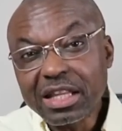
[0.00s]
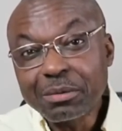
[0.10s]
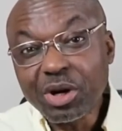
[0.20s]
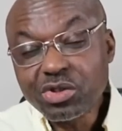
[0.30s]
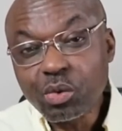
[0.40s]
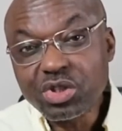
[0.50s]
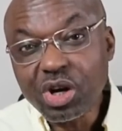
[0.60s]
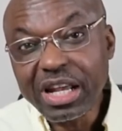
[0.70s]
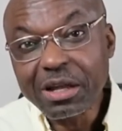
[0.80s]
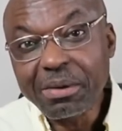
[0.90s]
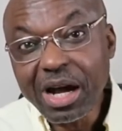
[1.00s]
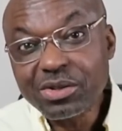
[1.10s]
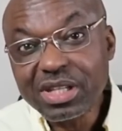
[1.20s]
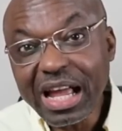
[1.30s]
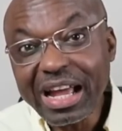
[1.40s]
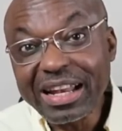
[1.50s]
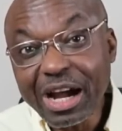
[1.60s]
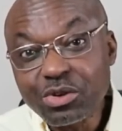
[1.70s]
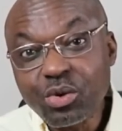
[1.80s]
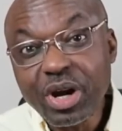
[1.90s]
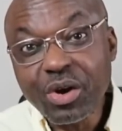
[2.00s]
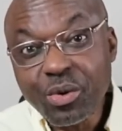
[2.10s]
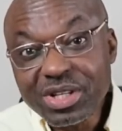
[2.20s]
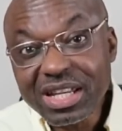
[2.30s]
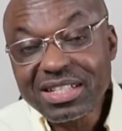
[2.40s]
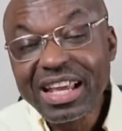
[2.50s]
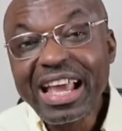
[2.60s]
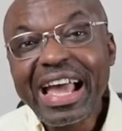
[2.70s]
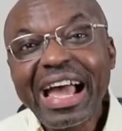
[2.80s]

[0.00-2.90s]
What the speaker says: the muscle we're talking about and how to recruit it.